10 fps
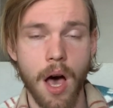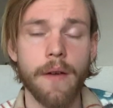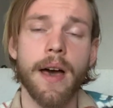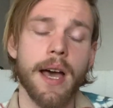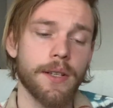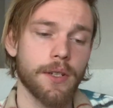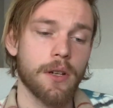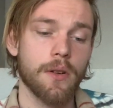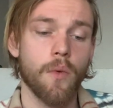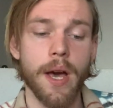I've had
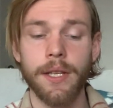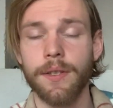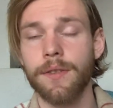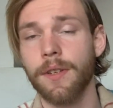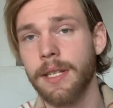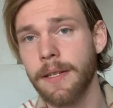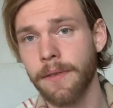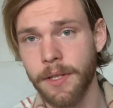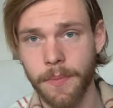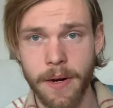quite
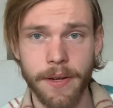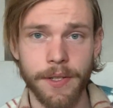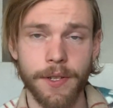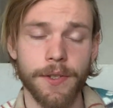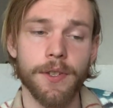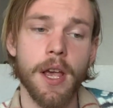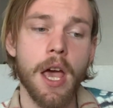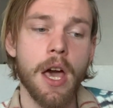successful experiences